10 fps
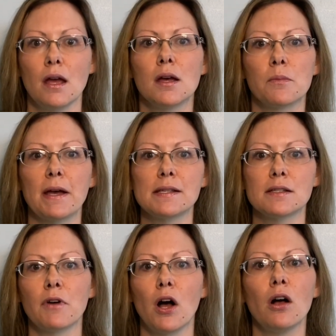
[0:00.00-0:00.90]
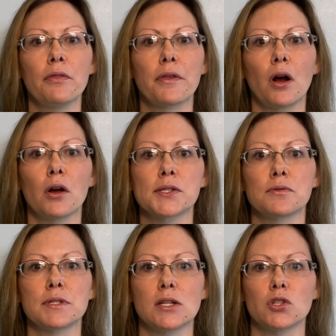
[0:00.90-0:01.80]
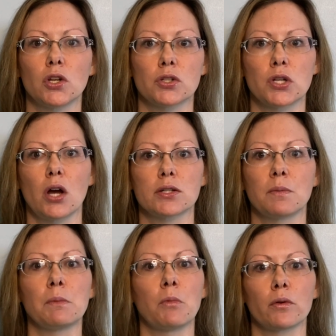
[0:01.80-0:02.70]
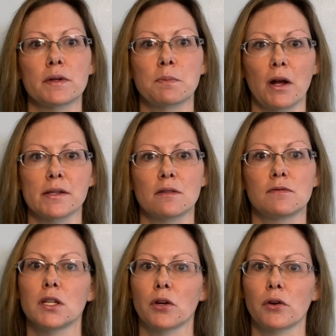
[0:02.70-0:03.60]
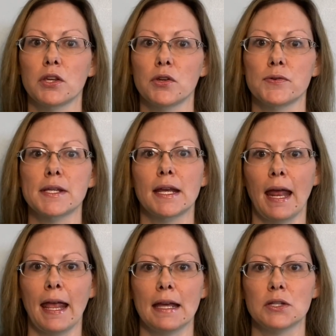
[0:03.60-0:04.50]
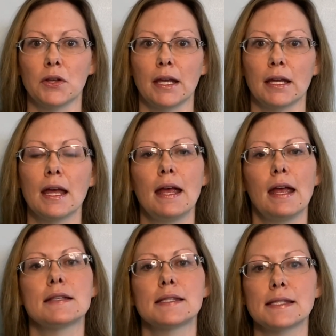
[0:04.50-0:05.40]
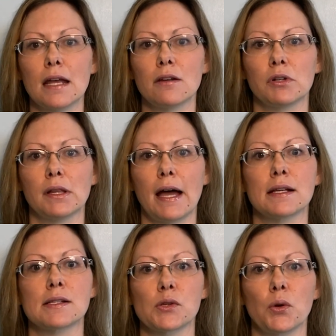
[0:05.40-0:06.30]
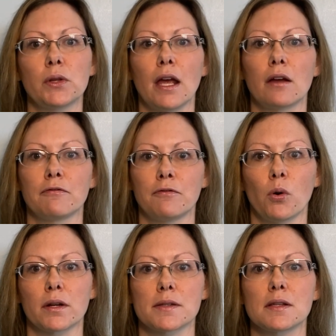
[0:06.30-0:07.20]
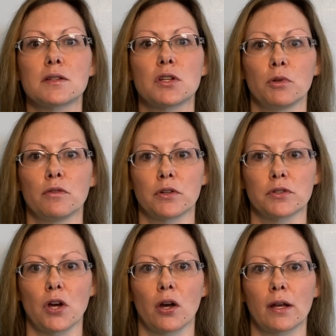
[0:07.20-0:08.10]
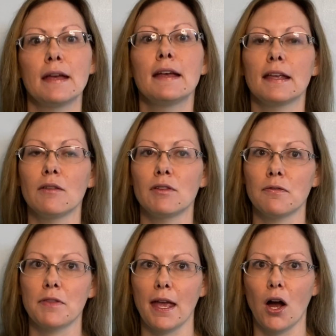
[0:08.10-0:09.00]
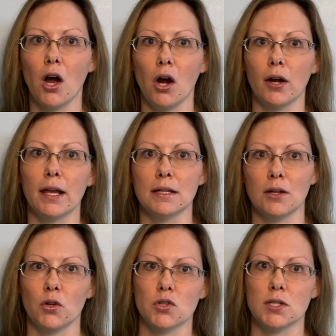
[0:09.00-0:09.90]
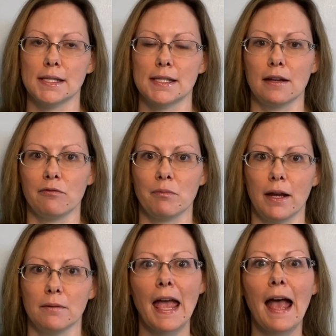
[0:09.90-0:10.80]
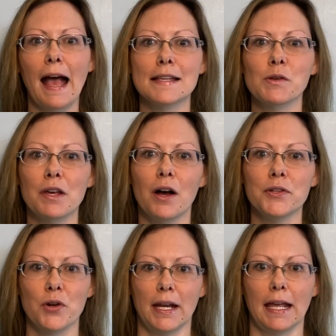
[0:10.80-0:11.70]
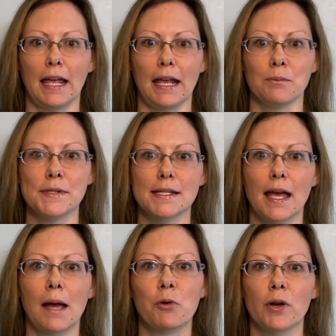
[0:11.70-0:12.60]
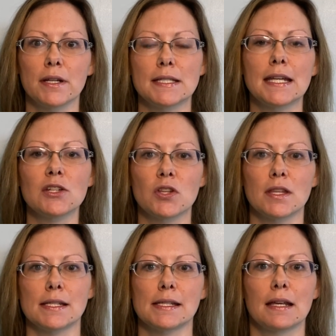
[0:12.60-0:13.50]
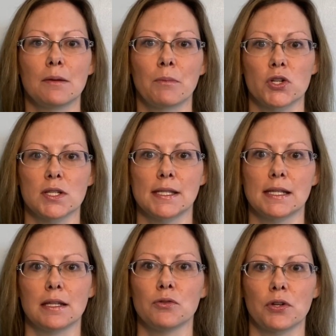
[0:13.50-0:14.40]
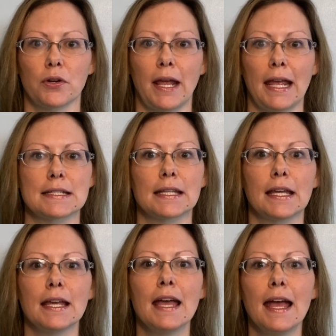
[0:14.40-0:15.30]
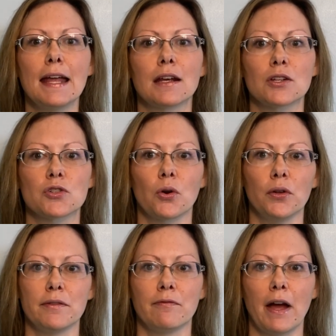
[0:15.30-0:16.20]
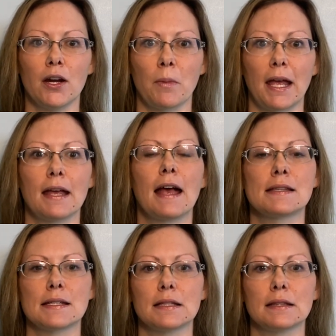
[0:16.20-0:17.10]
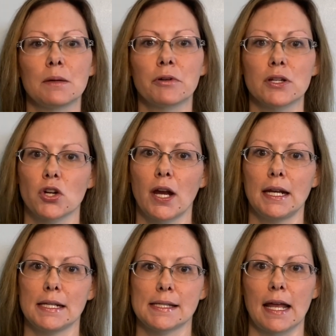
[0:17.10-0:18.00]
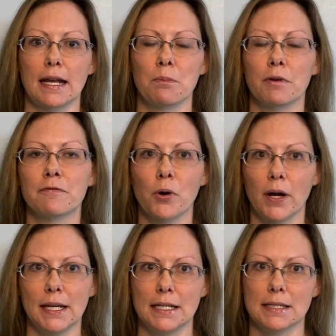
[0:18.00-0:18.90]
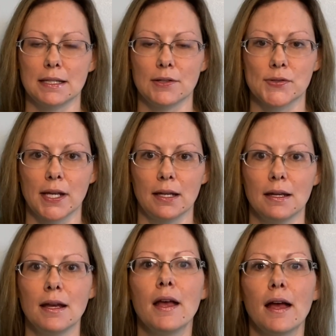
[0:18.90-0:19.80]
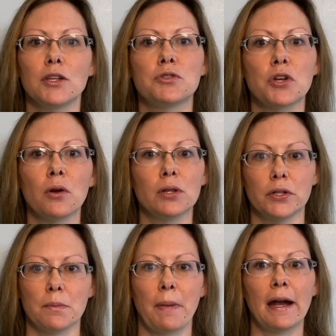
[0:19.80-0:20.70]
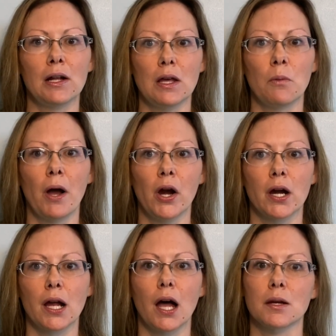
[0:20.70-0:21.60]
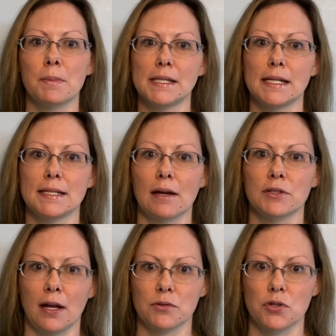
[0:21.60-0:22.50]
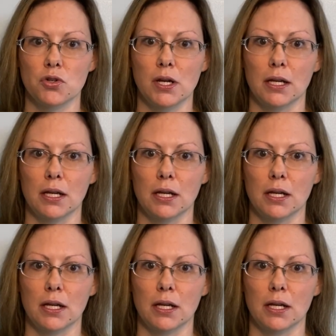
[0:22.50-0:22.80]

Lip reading: Best of all, they're also teaching your dog to be more responsive to your cues and handling instead of relying solely on force to move your dog, even if they are in an urgent state of mind. As with all training games, I'm going to teach this emergency U-turn handling in a controlled environment as a deliberate training setup before I need to use it. You don't learn to parallel park on a busy downtown street.